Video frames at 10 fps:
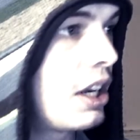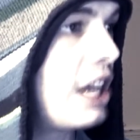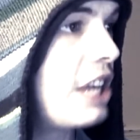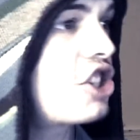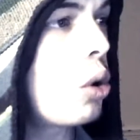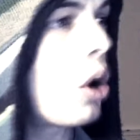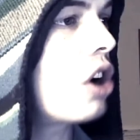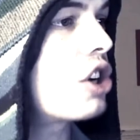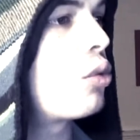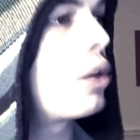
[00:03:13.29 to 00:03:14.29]
It's so hard
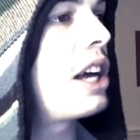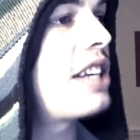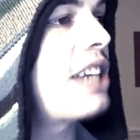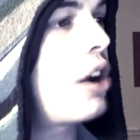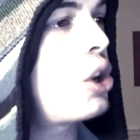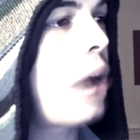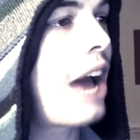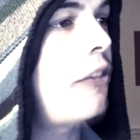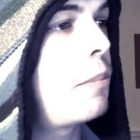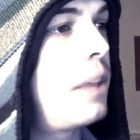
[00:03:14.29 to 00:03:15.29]
to realize how you
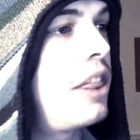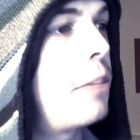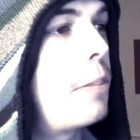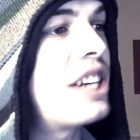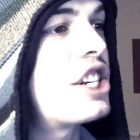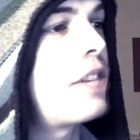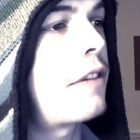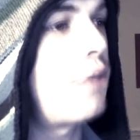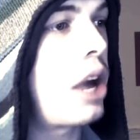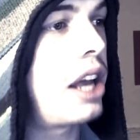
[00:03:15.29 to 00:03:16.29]
haven't been the best of a
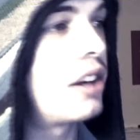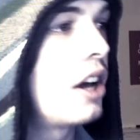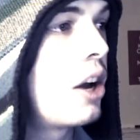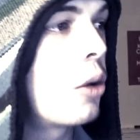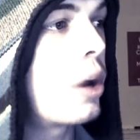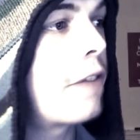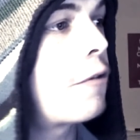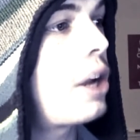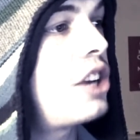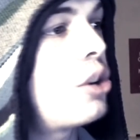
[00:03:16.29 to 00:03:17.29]
friend when a
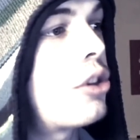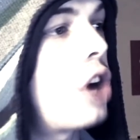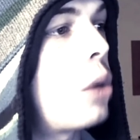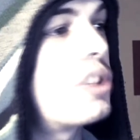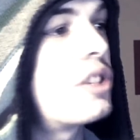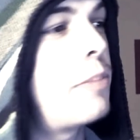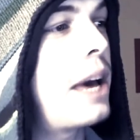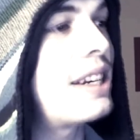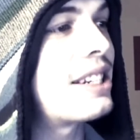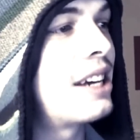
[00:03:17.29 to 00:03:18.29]
friend you thought was the
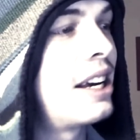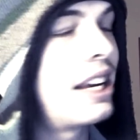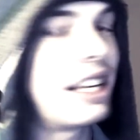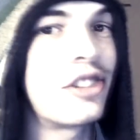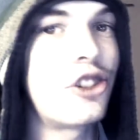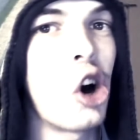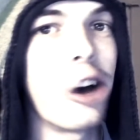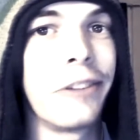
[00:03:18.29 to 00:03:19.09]
best is gone.